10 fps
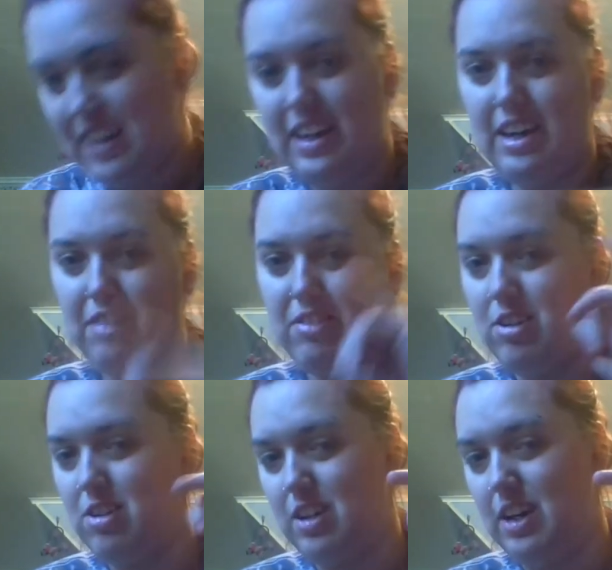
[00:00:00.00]
if you
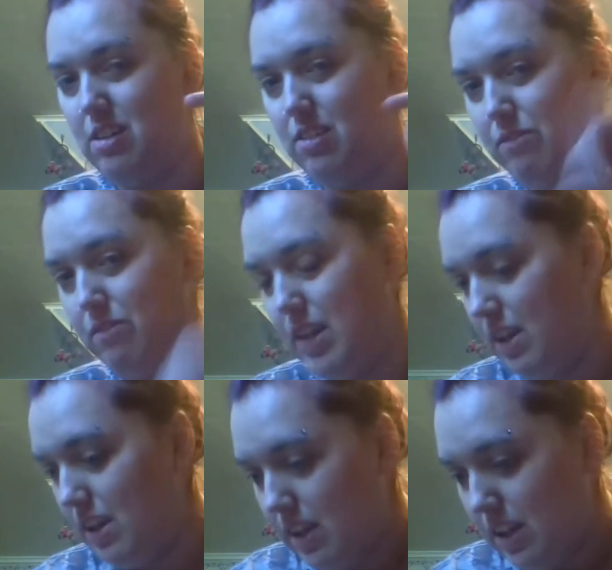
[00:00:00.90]
could hear them.
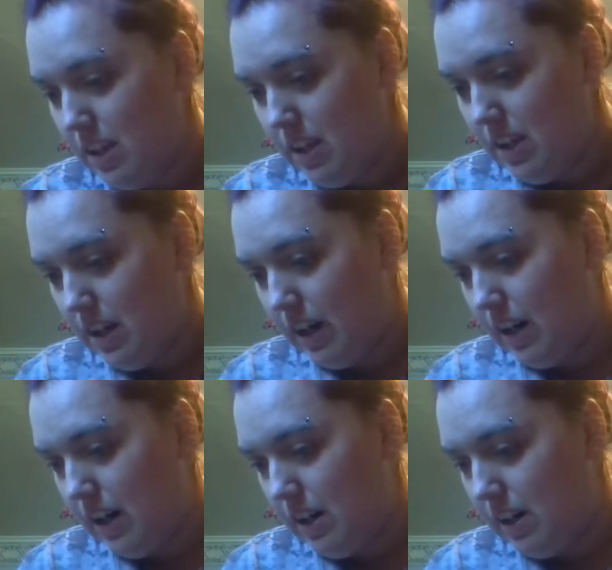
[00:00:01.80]

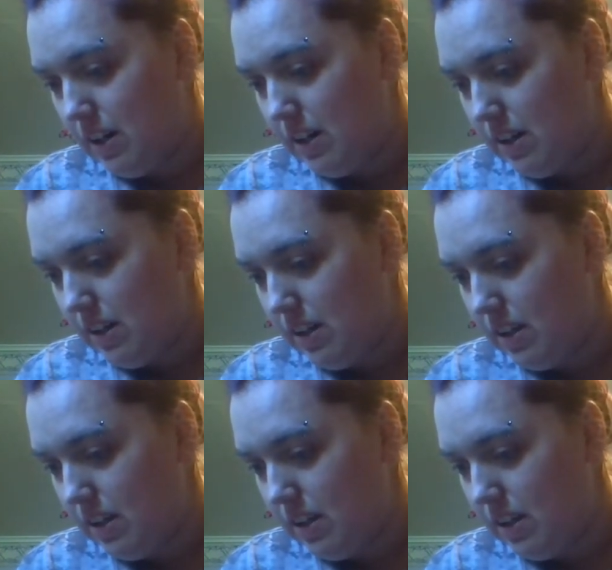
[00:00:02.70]
Uh,